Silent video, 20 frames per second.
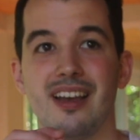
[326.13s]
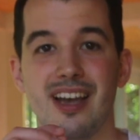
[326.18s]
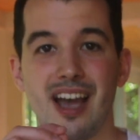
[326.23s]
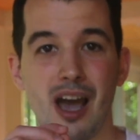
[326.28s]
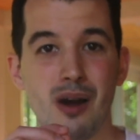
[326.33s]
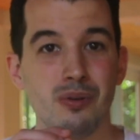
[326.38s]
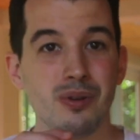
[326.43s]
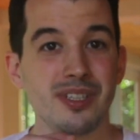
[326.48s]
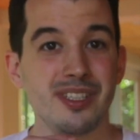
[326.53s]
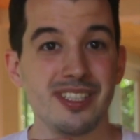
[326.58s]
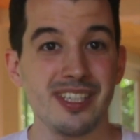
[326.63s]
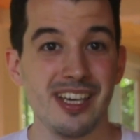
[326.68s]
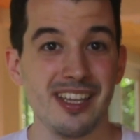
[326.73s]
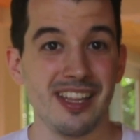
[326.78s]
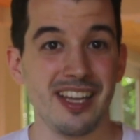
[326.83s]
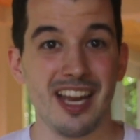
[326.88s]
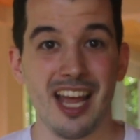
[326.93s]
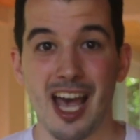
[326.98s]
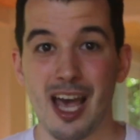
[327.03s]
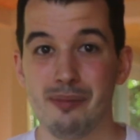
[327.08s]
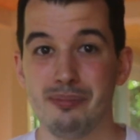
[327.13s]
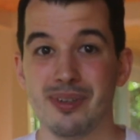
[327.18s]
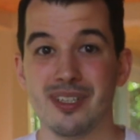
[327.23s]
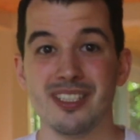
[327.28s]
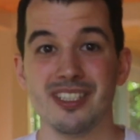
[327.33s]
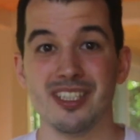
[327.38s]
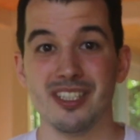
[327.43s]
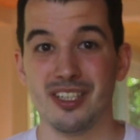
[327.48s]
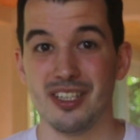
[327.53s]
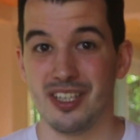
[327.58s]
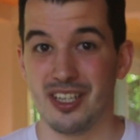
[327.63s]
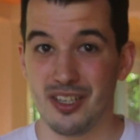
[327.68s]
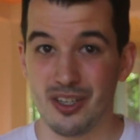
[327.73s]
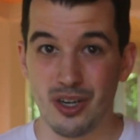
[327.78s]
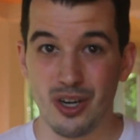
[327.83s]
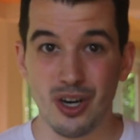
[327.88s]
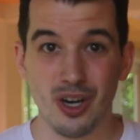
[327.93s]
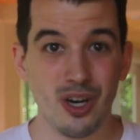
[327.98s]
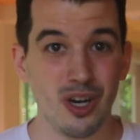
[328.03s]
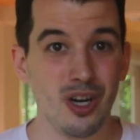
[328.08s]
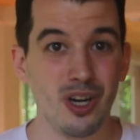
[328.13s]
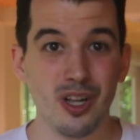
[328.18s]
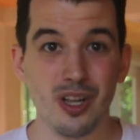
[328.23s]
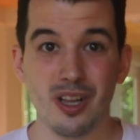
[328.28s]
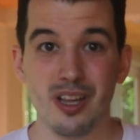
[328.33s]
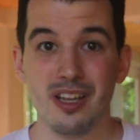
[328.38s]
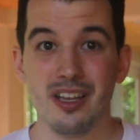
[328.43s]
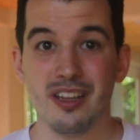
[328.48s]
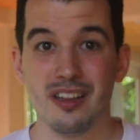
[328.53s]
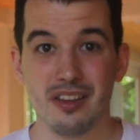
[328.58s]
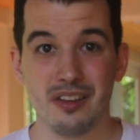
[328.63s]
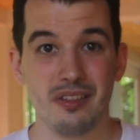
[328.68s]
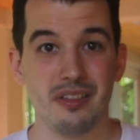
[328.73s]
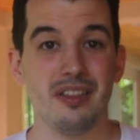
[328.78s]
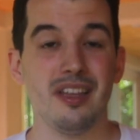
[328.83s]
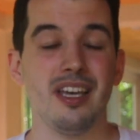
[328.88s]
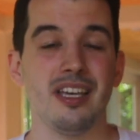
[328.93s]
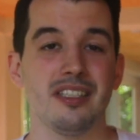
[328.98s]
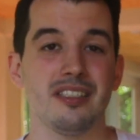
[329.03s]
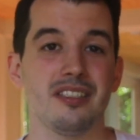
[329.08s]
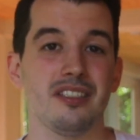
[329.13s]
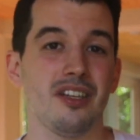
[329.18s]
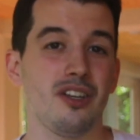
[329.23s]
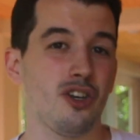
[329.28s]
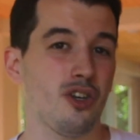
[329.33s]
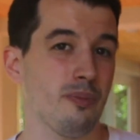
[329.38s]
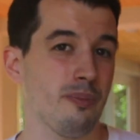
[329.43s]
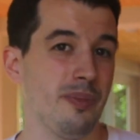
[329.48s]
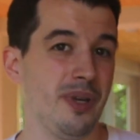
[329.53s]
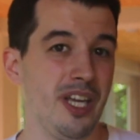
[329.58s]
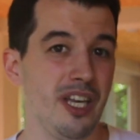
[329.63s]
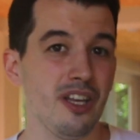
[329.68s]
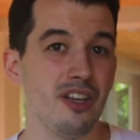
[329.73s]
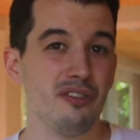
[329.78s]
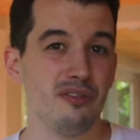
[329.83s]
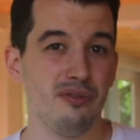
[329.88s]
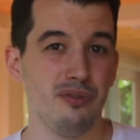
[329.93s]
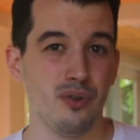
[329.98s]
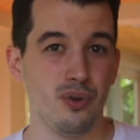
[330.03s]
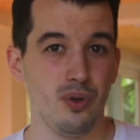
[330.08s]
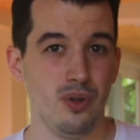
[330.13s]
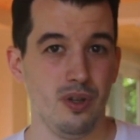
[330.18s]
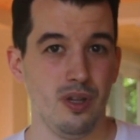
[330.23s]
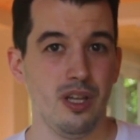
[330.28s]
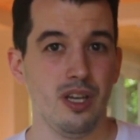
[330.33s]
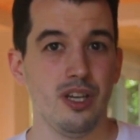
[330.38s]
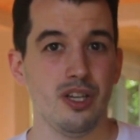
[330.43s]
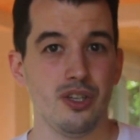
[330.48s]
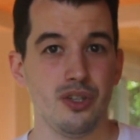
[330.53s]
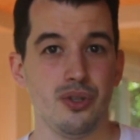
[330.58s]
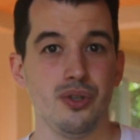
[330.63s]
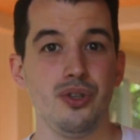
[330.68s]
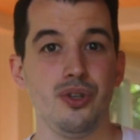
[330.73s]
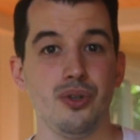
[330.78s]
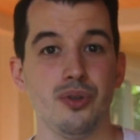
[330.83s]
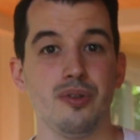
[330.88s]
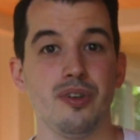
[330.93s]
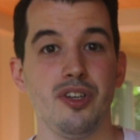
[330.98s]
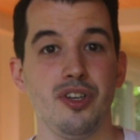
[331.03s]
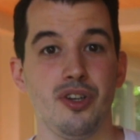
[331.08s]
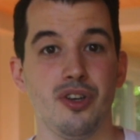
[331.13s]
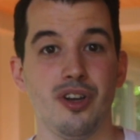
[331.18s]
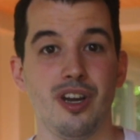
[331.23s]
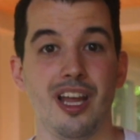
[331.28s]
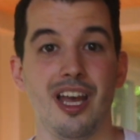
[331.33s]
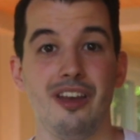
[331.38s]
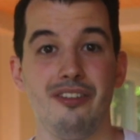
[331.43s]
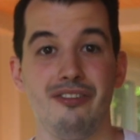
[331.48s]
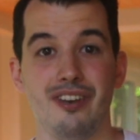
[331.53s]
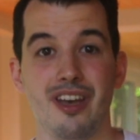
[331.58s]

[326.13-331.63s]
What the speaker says: I would say that happens in all the things that are meaningful to you in your life.